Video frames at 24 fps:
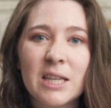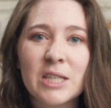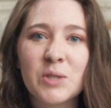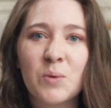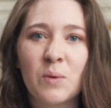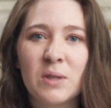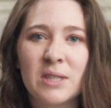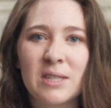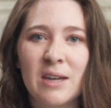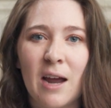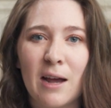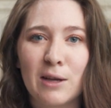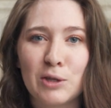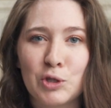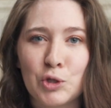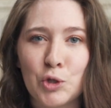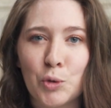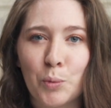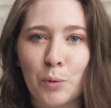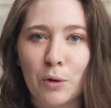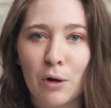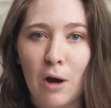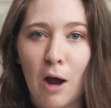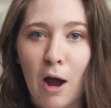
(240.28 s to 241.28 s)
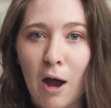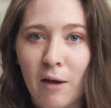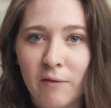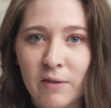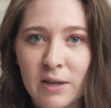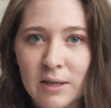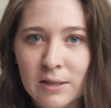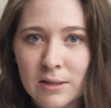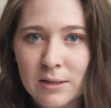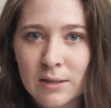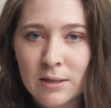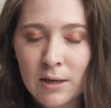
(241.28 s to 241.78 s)
this one's not super
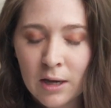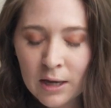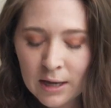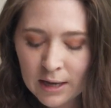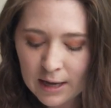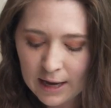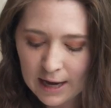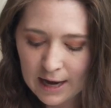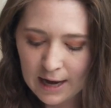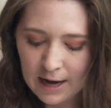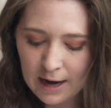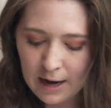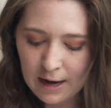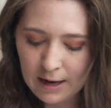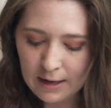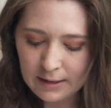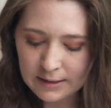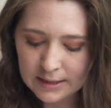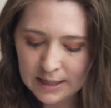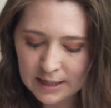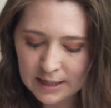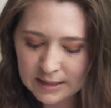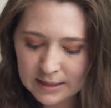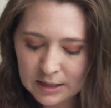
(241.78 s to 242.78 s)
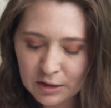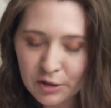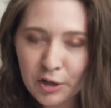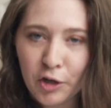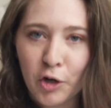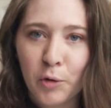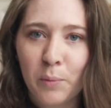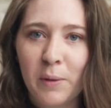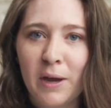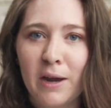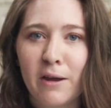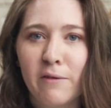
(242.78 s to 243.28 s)
obvious, and it's a
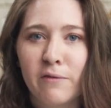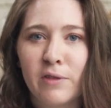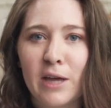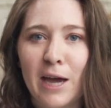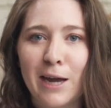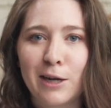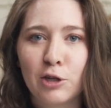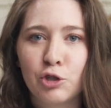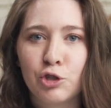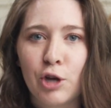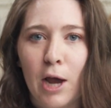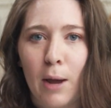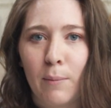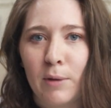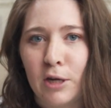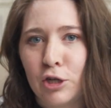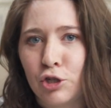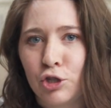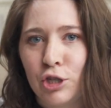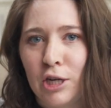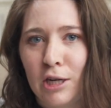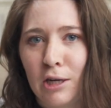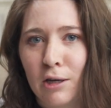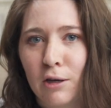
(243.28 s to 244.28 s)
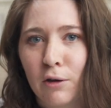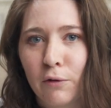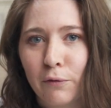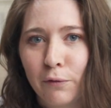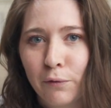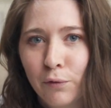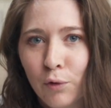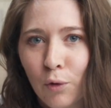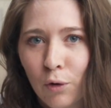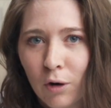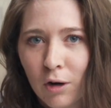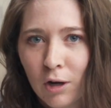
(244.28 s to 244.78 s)
little bit of that shabby chic
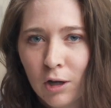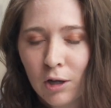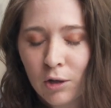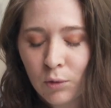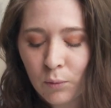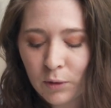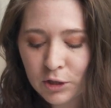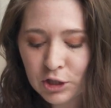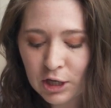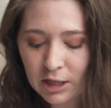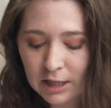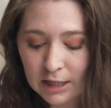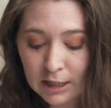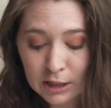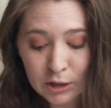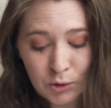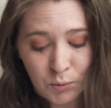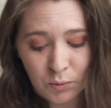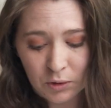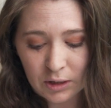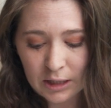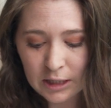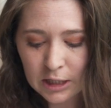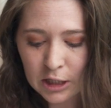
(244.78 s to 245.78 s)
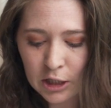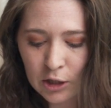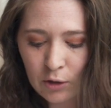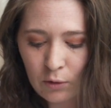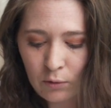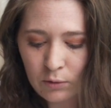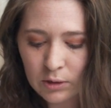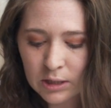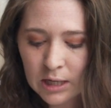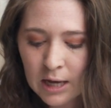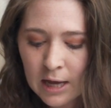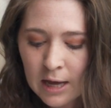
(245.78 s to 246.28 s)
floral, which I think is really
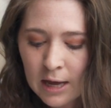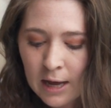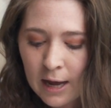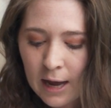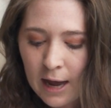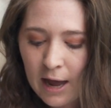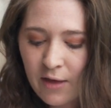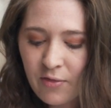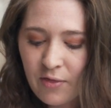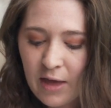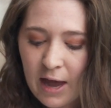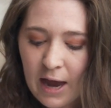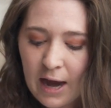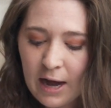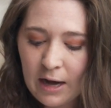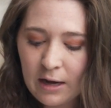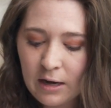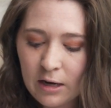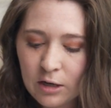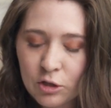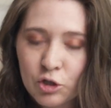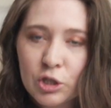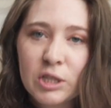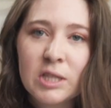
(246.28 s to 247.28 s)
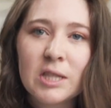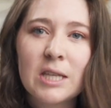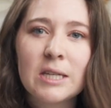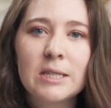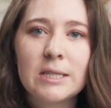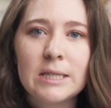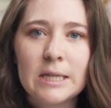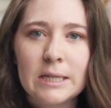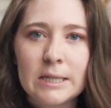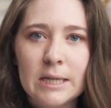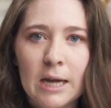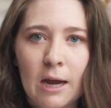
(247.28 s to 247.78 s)
cute. And then just the
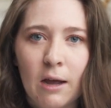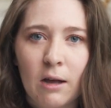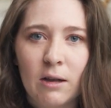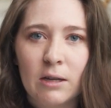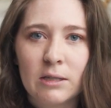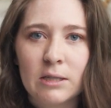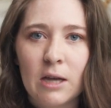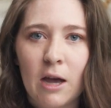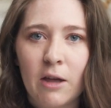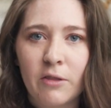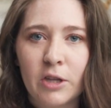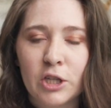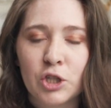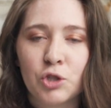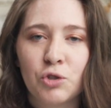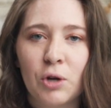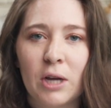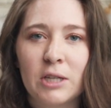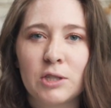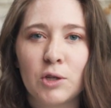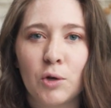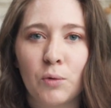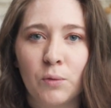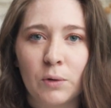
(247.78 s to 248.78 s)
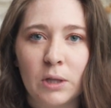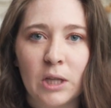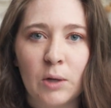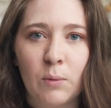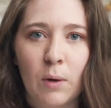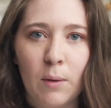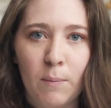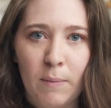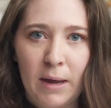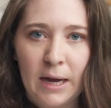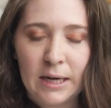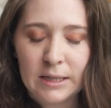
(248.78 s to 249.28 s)
details on this dress are really
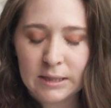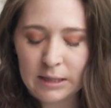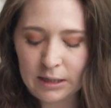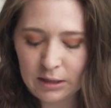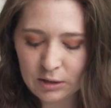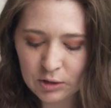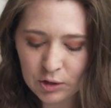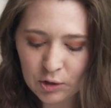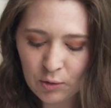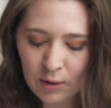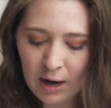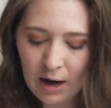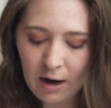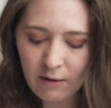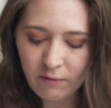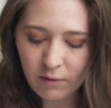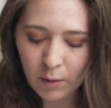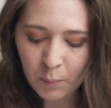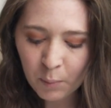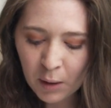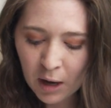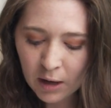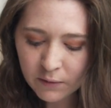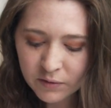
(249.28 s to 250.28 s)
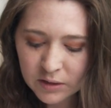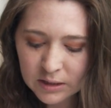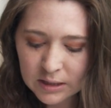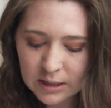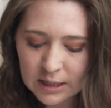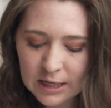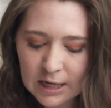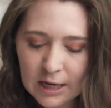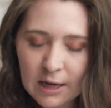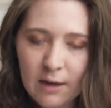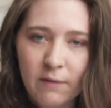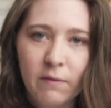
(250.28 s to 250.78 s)
what makes it. So you have a puff
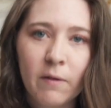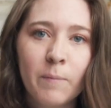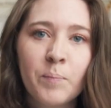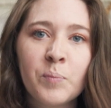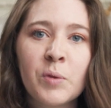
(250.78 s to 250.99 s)
sleeve,